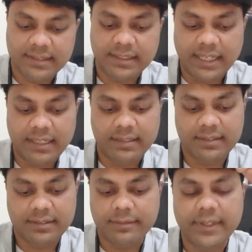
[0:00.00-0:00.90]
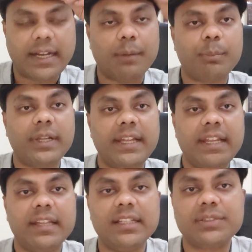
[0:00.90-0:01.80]
that we are
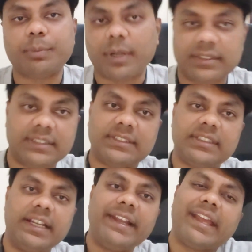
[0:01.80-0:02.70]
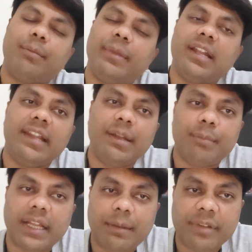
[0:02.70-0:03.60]
applying in this process. It can be a lean
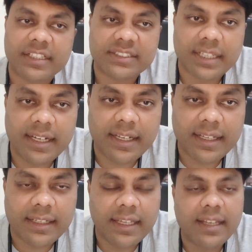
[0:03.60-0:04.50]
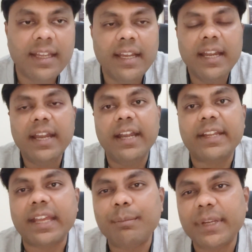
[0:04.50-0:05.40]
manufacturing technique,
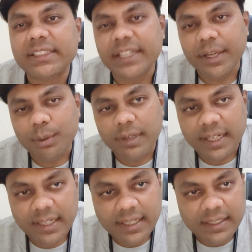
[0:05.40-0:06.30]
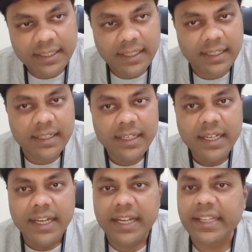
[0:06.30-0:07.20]
it can be a scheduling technique,
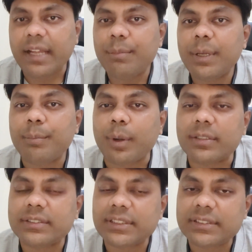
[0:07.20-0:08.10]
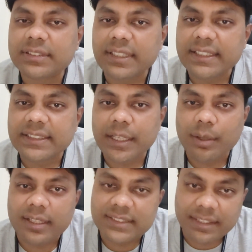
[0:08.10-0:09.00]
it can be a process
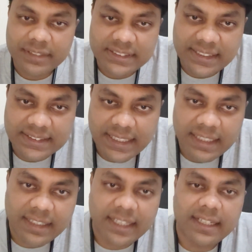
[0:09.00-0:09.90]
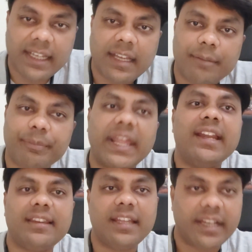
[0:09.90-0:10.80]
design or a service design technique,
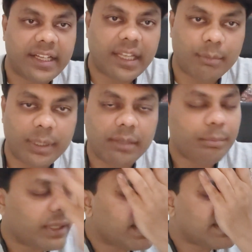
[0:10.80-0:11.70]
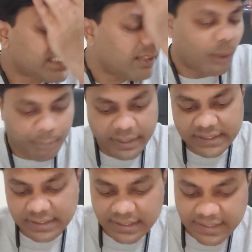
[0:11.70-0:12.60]
anything it can be. But it's an
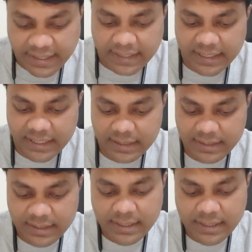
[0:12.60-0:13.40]
operational technique